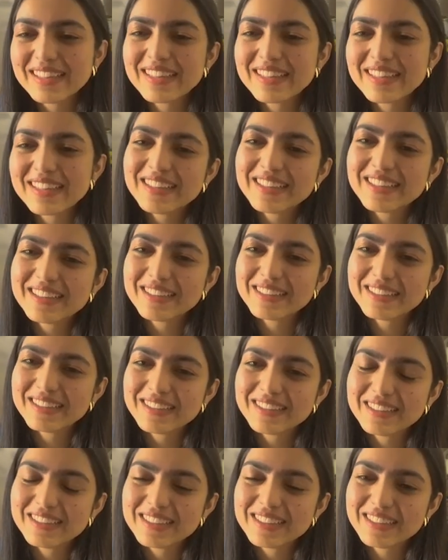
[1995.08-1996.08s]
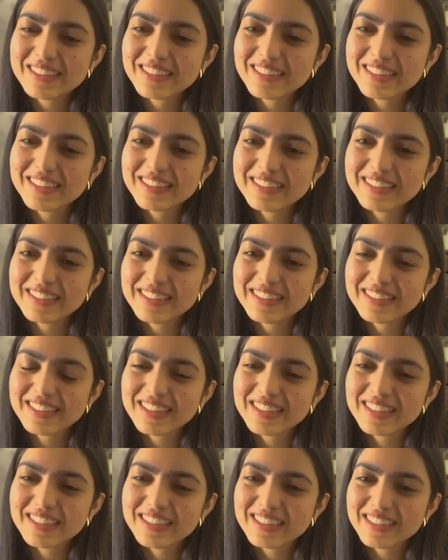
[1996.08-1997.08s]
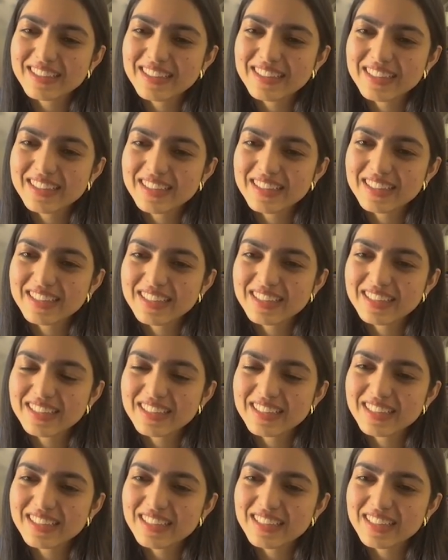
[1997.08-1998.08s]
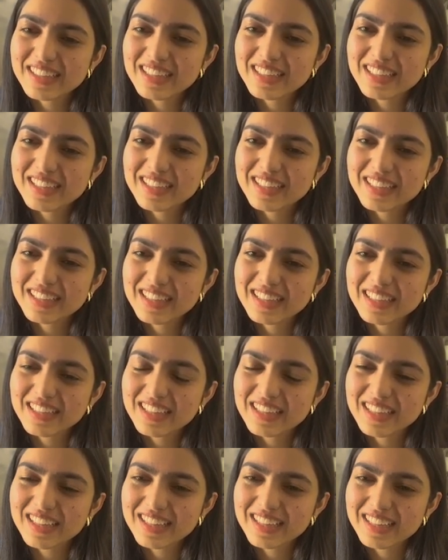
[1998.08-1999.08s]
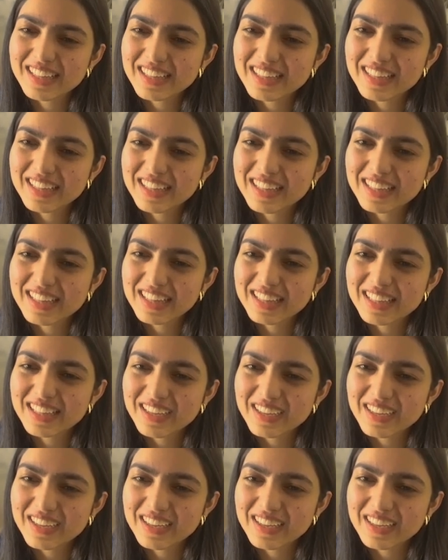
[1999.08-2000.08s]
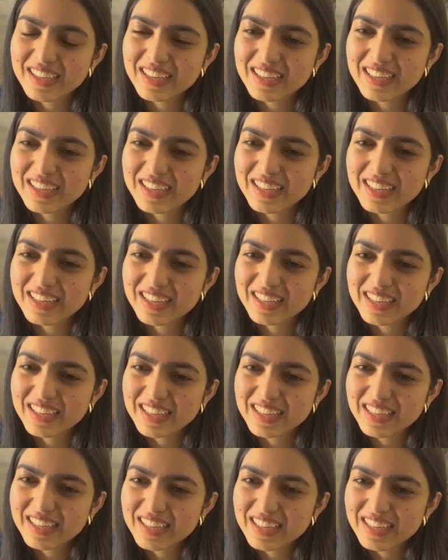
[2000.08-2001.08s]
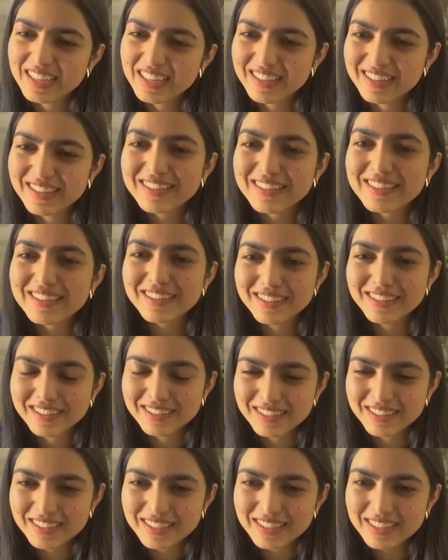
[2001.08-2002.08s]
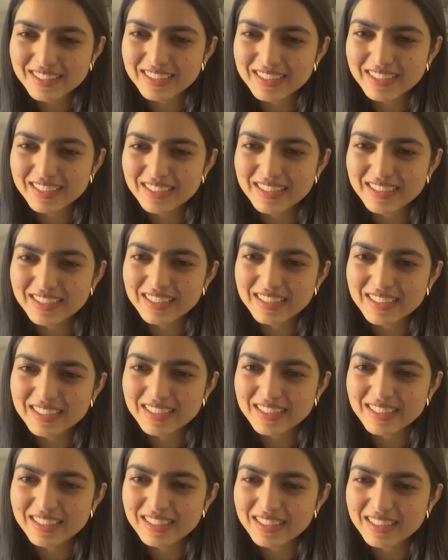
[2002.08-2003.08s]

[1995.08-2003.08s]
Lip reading: (silent)